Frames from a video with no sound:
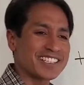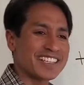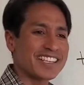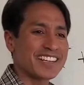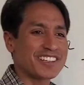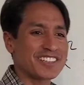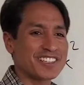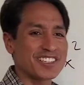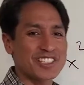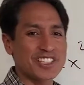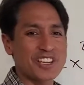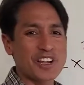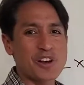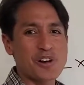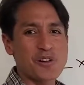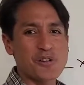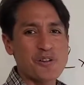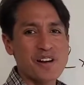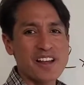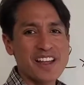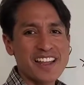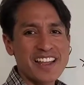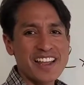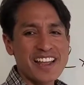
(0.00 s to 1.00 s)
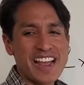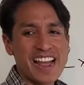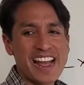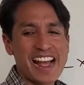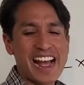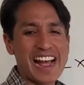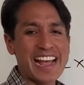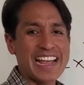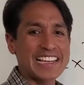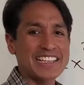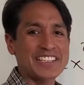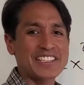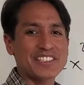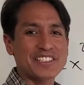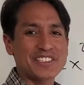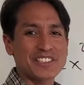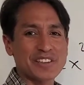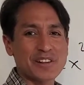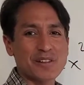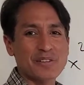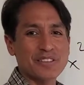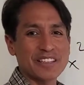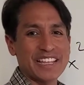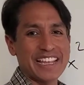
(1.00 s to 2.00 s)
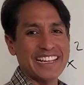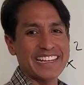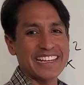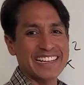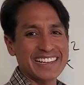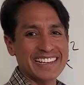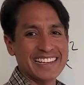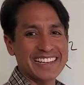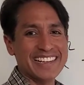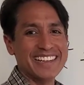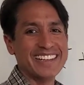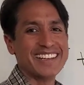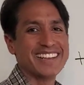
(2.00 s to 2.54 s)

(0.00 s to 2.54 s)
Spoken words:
they're so isolated.